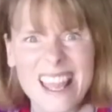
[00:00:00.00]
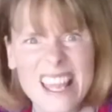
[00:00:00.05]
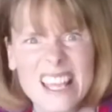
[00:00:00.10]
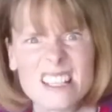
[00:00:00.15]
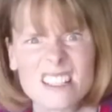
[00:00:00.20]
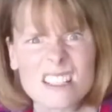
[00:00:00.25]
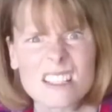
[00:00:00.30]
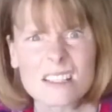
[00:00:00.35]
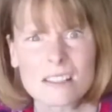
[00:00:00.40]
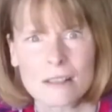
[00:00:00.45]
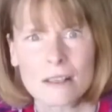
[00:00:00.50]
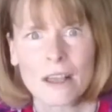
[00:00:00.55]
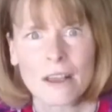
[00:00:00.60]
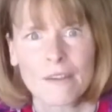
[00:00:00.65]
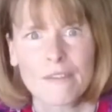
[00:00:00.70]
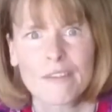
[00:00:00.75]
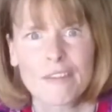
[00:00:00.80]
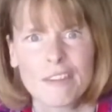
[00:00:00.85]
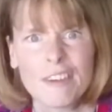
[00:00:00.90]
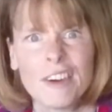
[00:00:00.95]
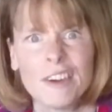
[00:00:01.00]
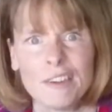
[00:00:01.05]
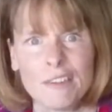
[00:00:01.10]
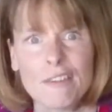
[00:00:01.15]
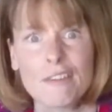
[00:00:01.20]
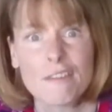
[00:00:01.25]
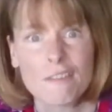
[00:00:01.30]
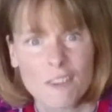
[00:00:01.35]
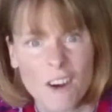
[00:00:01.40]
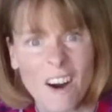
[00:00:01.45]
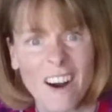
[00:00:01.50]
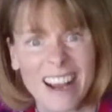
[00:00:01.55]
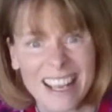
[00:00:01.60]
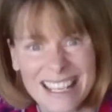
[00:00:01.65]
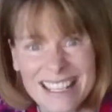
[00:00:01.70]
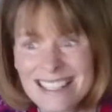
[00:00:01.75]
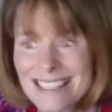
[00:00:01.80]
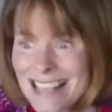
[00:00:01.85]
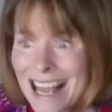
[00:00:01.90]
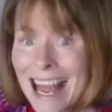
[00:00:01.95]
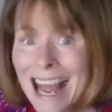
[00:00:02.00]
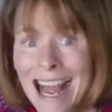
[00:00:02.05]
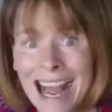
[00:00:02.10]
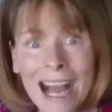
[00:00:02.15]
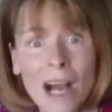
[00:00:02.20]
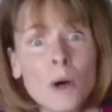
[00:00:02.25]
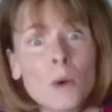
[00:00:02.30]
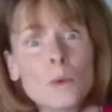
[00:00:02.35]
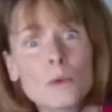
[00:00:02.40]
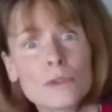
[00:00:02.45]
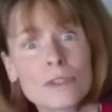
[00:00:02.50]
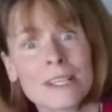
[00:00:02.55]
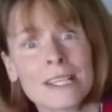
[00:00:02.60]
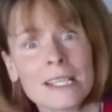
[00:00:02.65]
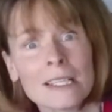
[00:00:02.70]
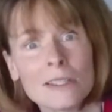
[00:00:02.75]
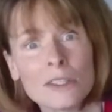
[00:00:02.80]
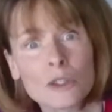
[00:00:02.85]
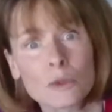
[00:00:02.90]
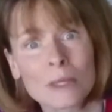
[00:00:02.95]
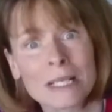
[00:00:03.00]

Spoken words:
is fun, find out in